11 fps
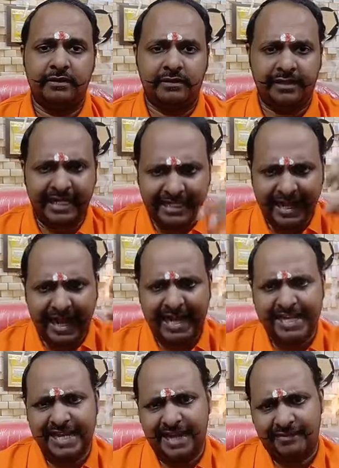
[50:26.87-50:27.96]
Get an
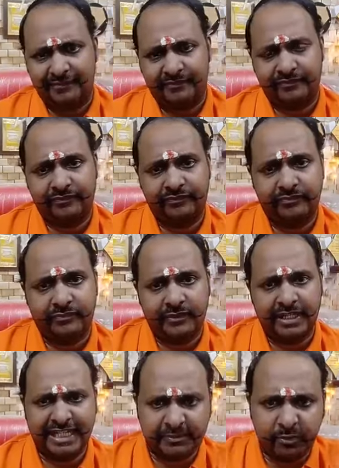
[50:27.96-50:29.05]
idea.
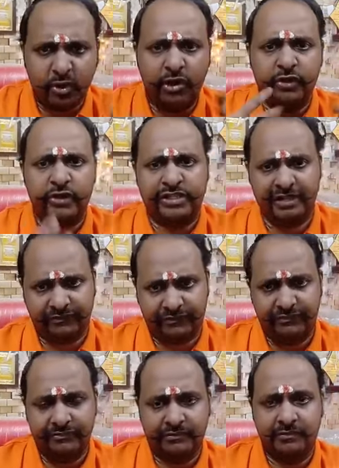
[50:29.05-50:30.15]
Explore
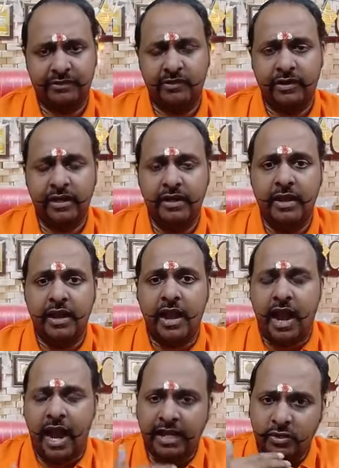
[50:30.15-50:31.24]
yourself. Okay?
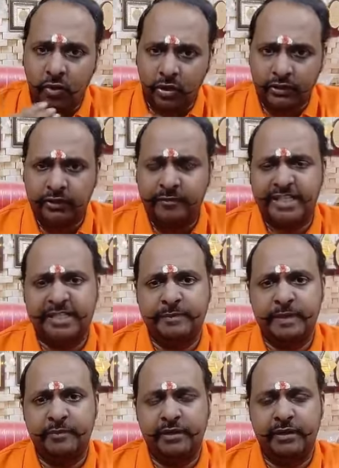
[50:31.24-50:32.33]
And go to the best
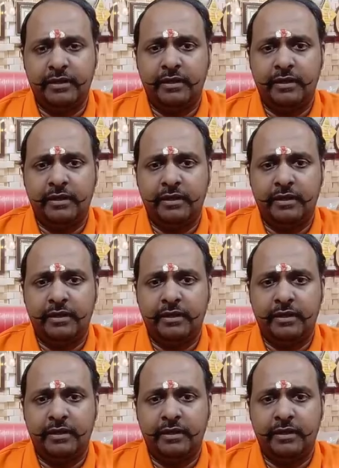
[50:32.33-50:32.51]
people.